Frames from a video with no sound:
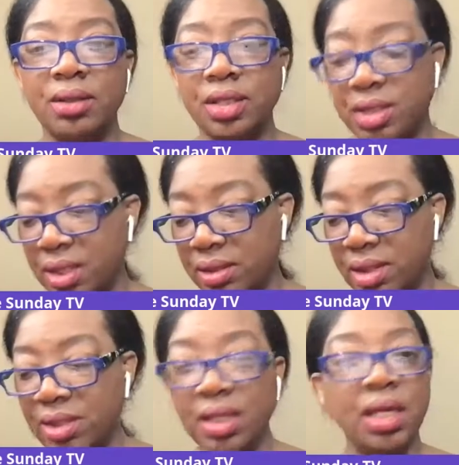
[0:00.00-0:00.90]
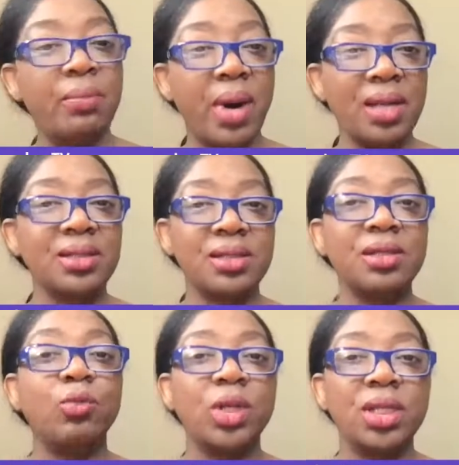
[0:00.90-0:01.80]
Just inbox
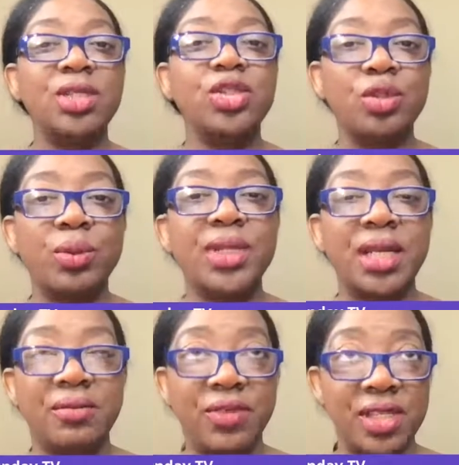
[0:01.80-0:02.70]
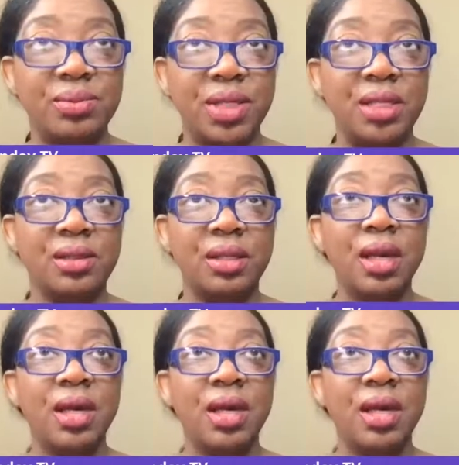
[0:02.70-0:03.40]
us and we'll let you know what that investment is.